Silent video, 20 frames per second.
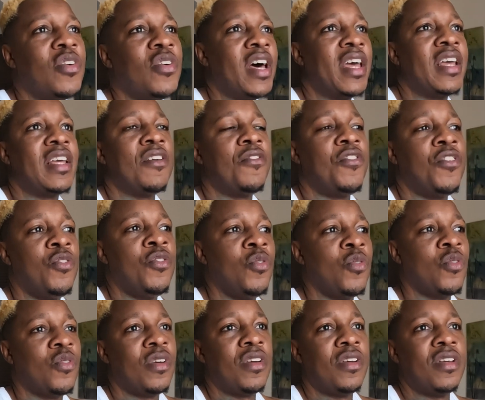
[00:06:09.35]
Like if
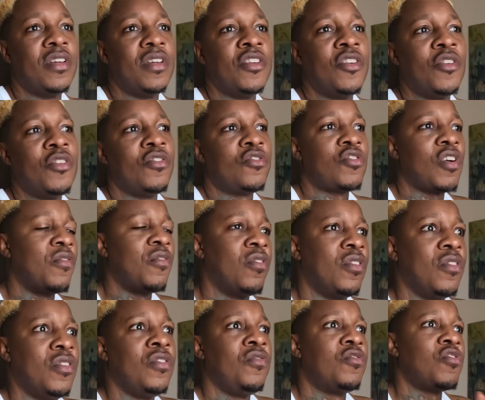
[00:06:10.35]
you've
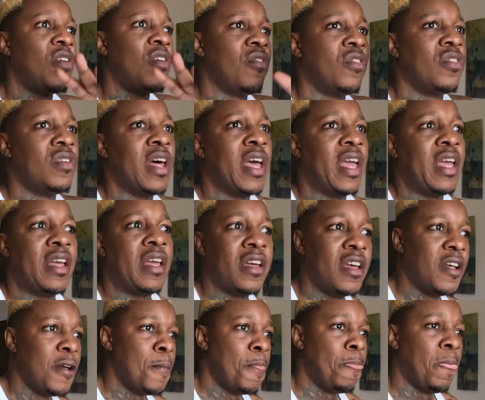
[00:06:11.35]
traveled like,
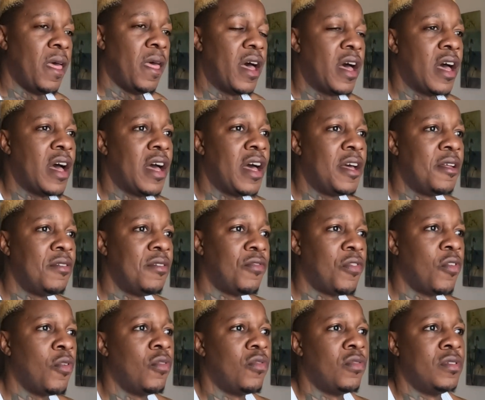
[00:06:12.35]
and
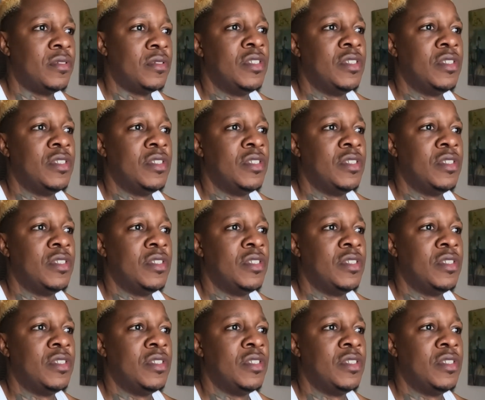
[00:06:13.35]
for